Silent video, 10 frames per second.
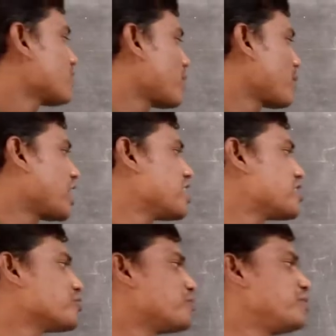from A
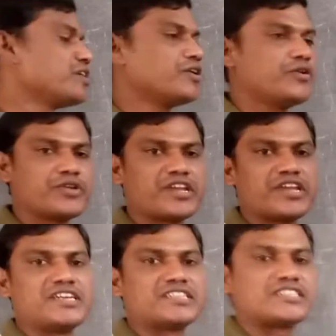to B during
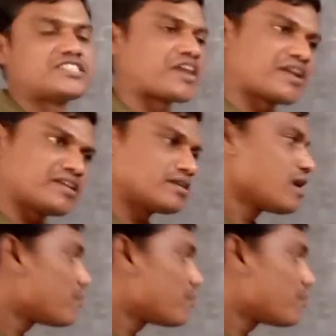its journey.